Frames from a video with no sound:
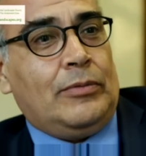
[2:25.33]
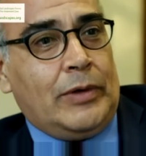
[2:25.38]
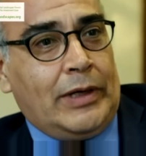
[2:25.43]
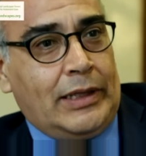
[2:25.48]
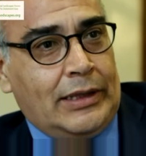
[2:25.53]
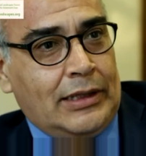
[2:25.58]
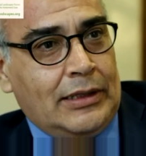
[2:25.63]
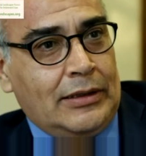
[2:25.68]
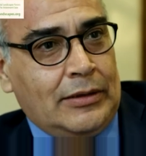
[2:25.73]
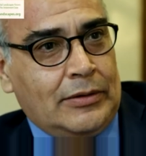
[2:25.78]

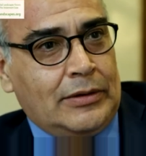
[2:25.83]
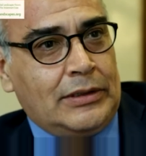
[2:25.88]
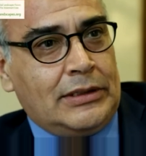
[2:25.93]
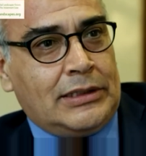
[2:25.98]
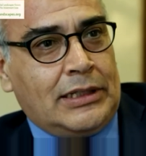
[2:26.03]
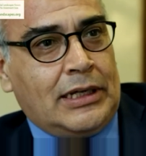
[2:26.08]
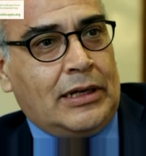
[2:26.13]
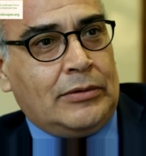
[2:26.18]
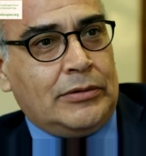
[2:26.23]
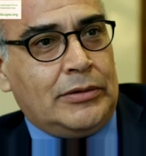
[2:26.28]
with,
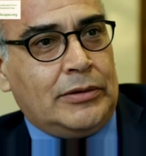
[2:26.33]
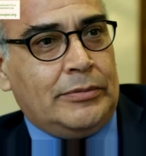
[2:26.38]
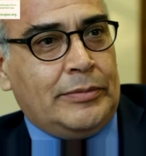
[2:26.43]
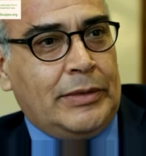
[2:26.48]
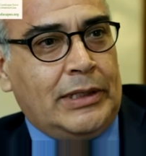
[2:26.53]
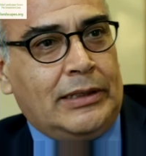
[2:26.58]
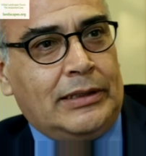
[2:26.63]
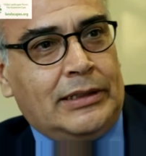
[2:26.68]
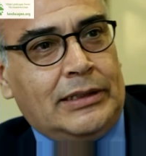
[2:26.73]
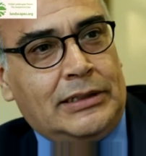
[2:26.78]
is how to
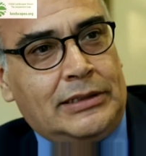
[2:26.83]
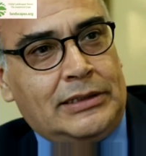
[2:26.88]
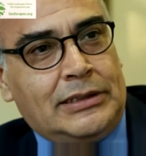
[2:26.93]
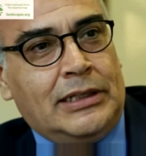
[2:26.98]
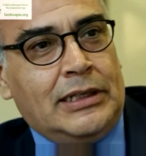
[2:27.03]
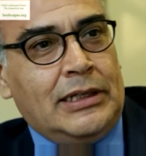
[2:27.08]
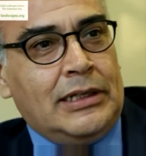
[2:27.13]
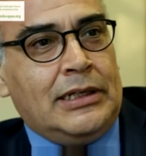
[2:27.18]
build these